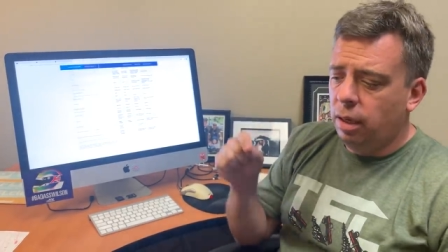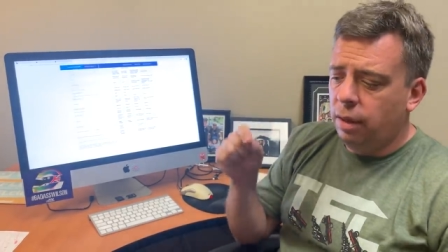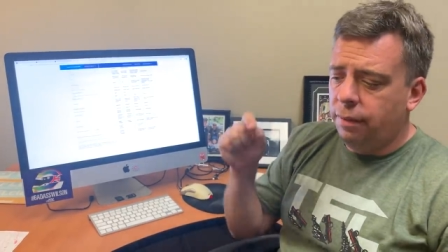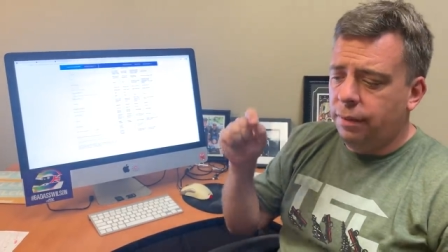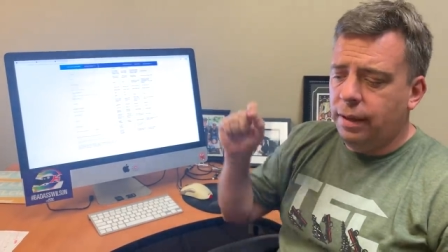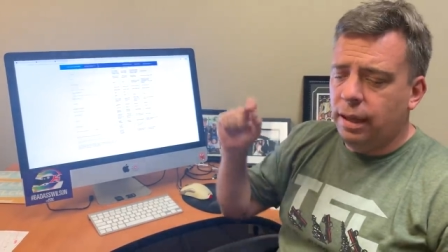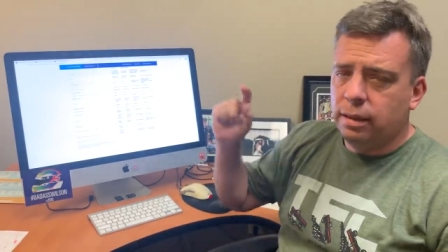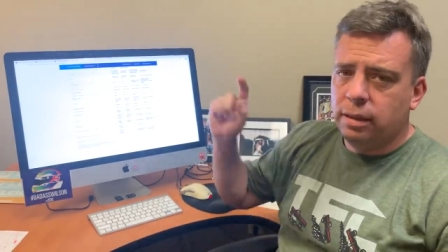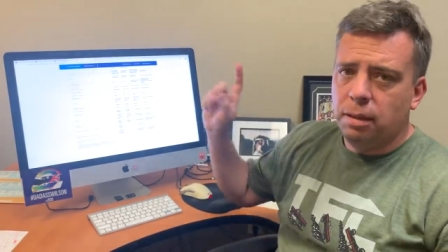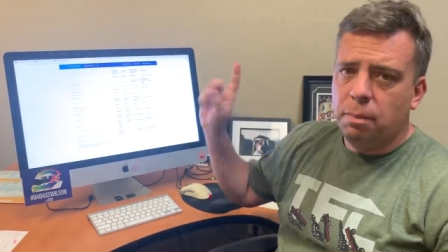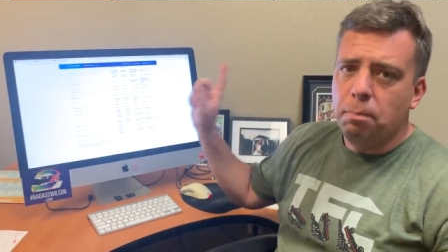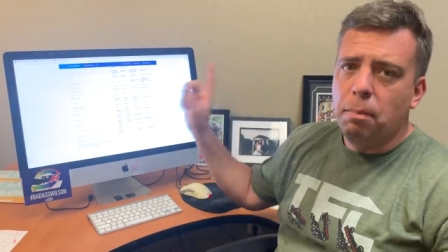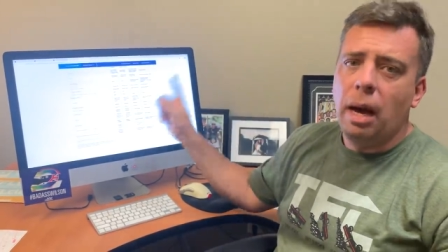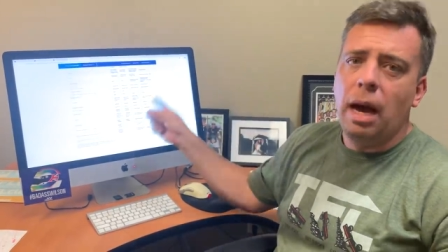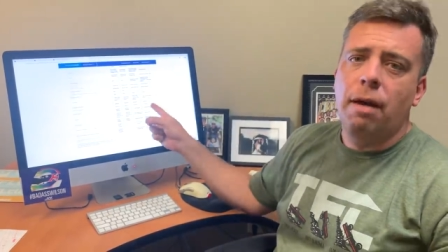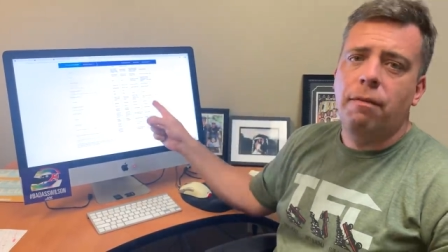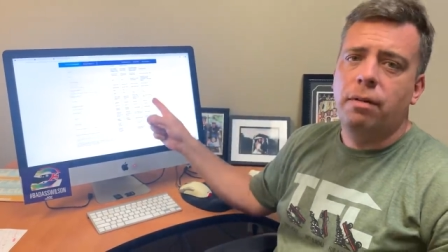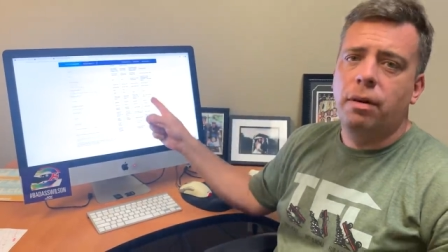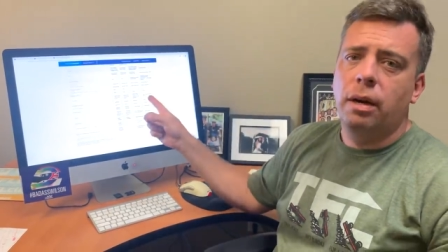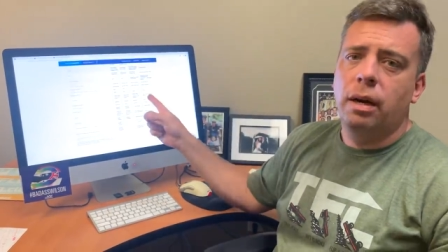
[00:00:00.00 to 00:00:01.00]
that the
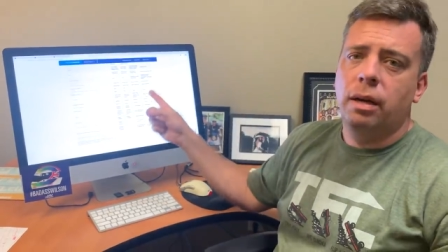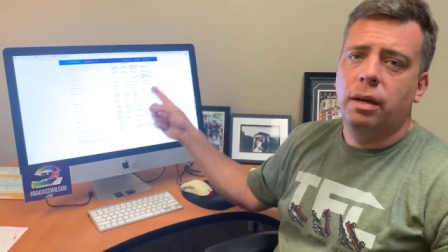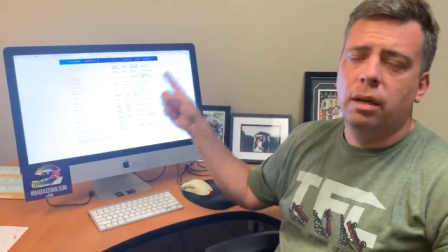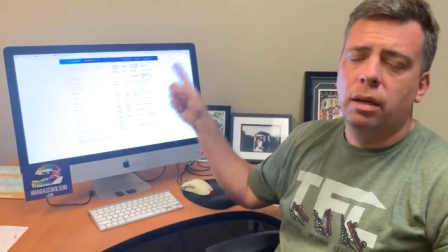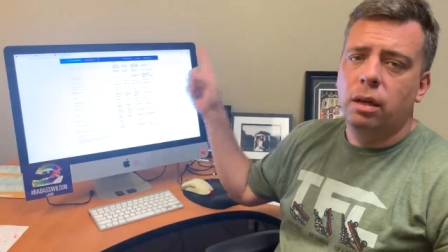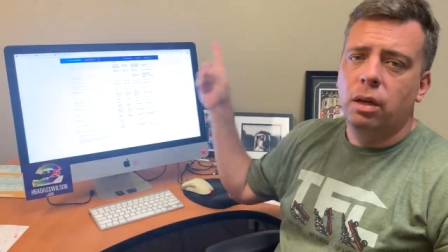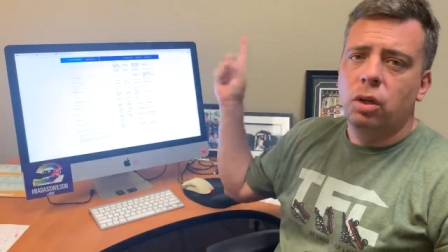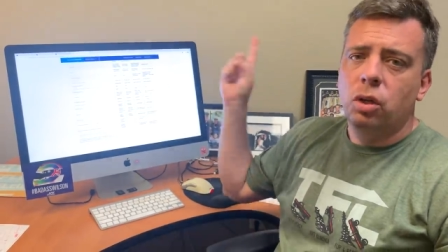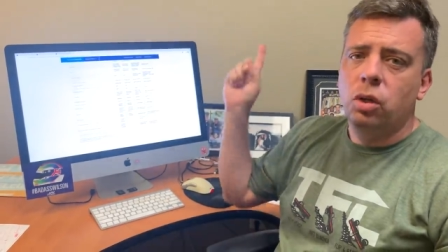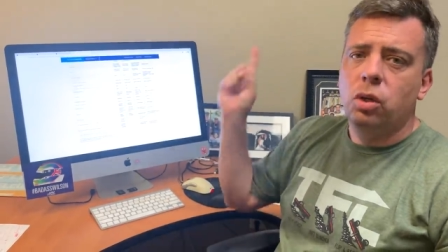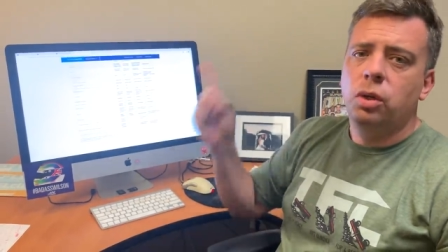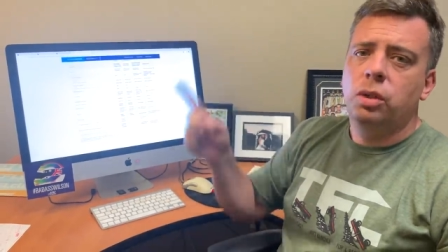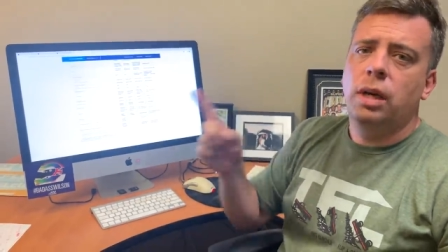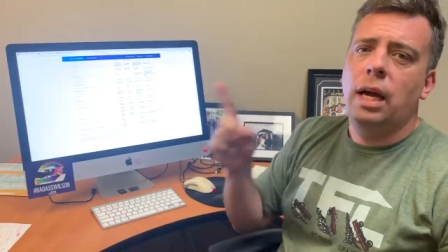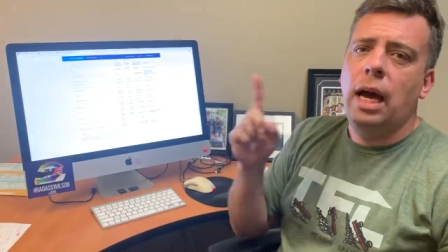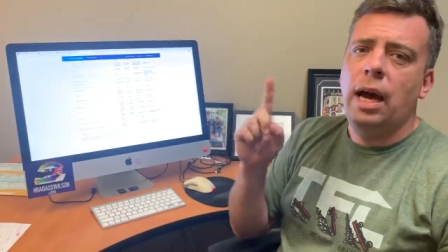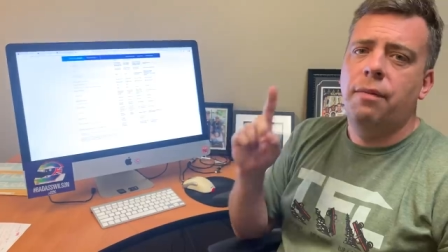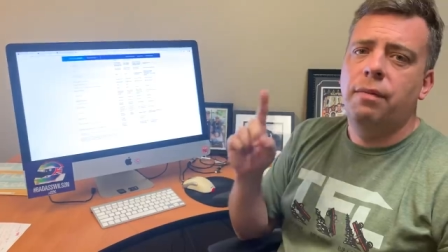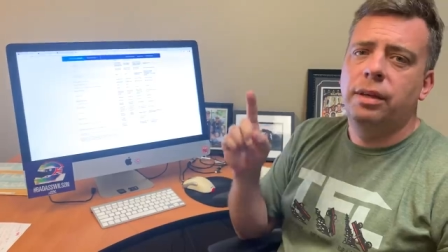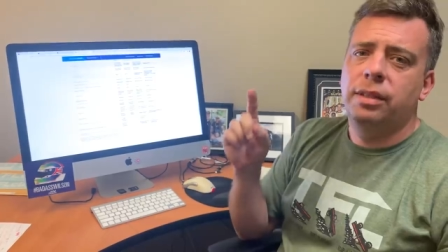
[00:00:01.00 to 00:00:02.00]
Maverick could
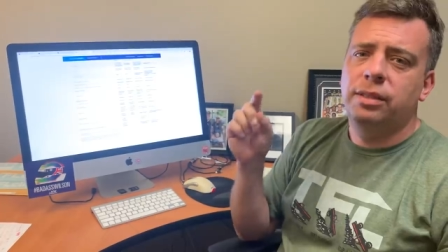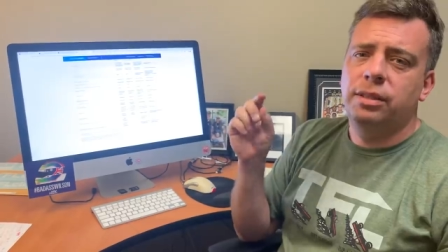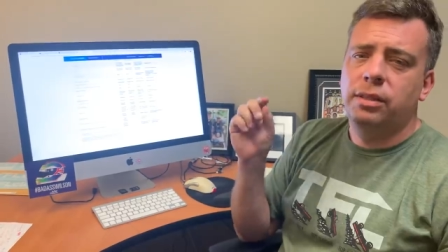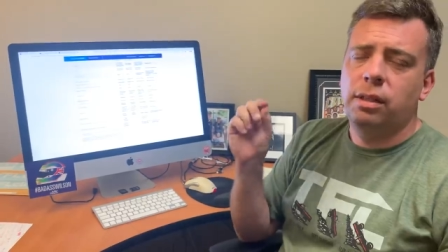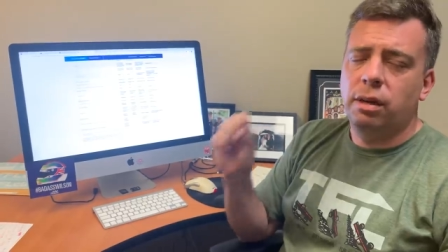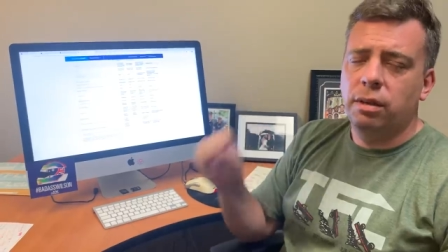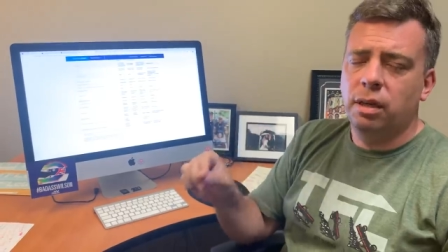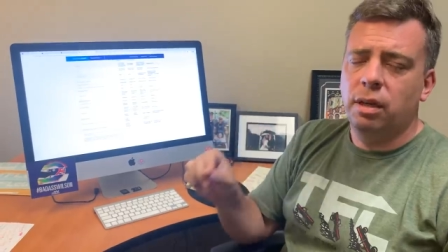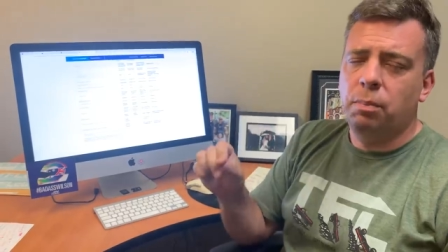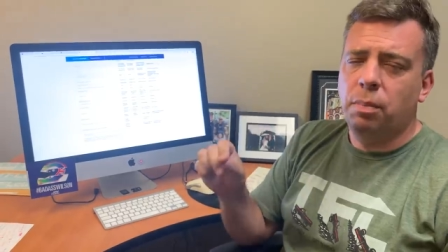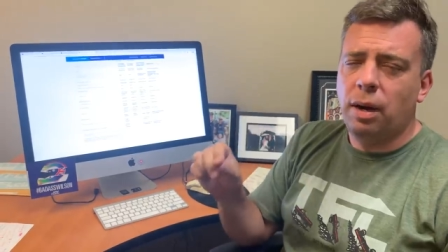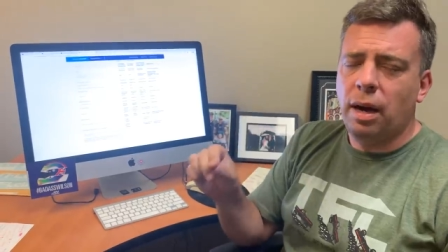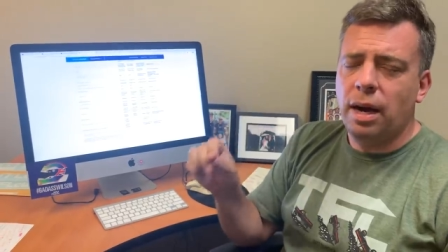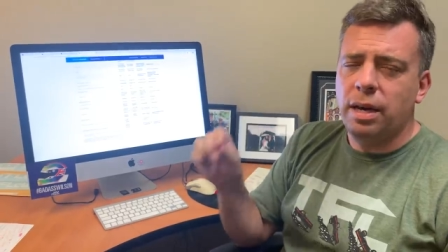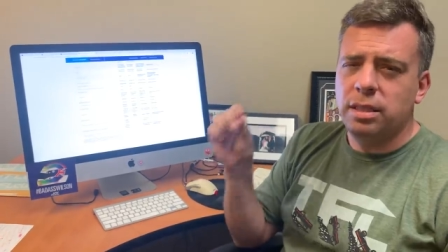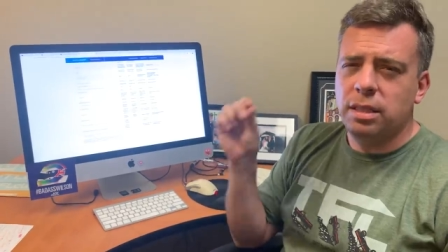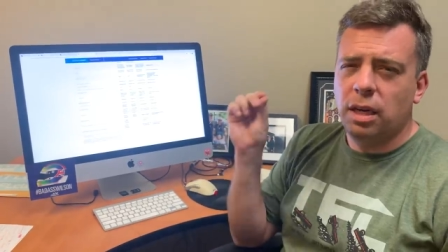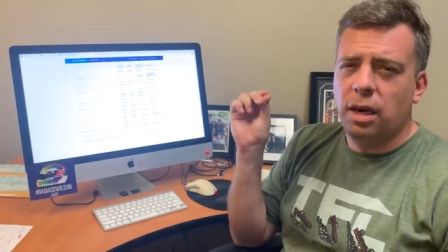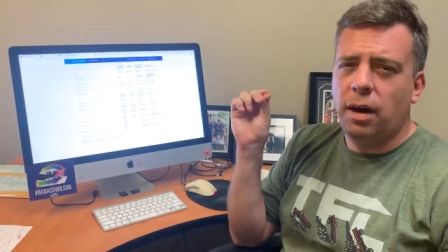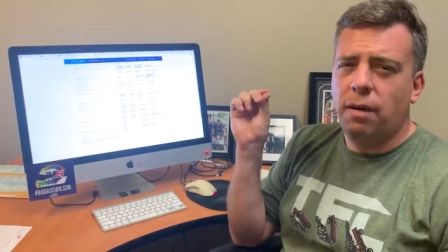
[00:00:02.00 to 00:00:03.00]
have a starting
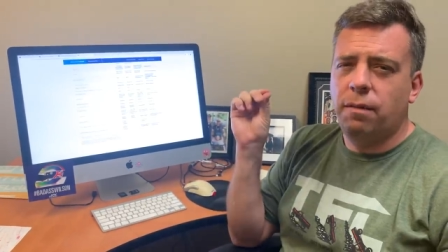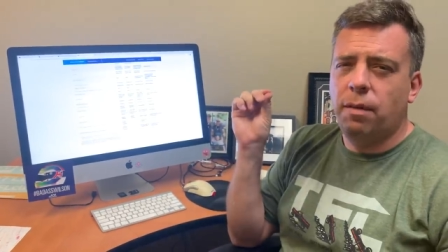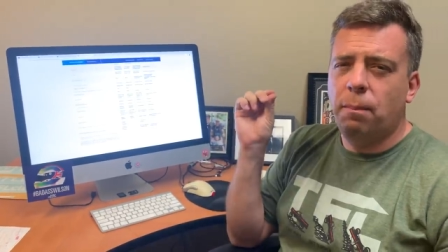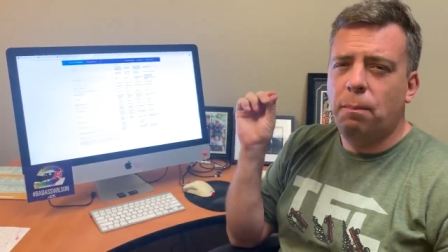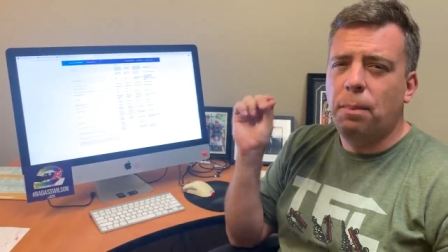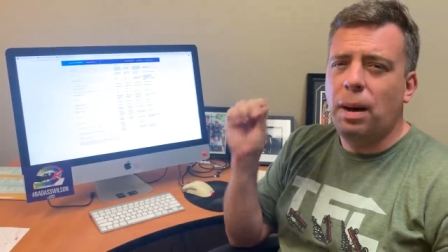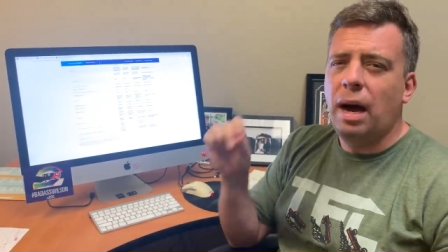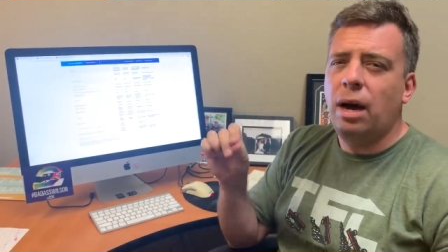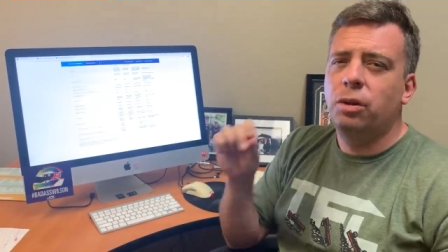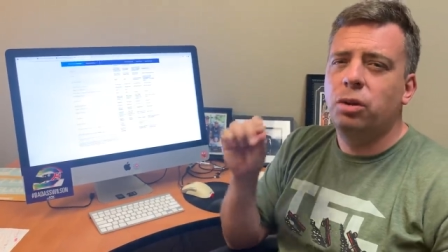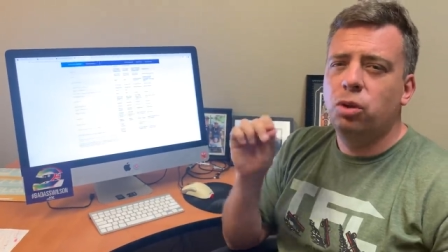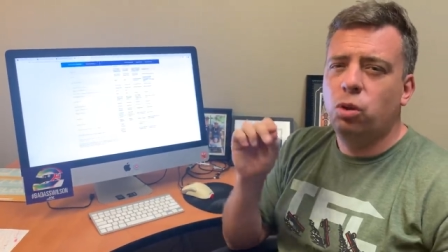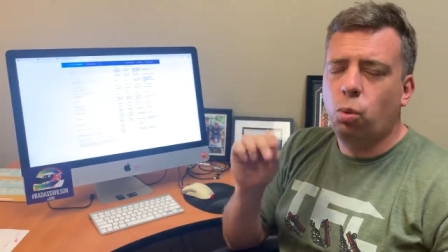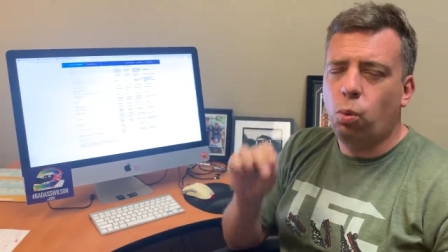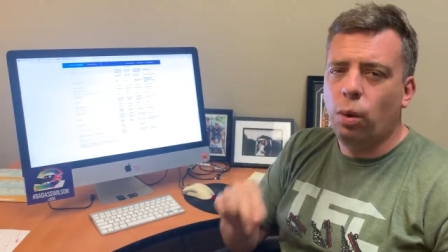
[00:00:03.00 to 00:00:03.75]
price of about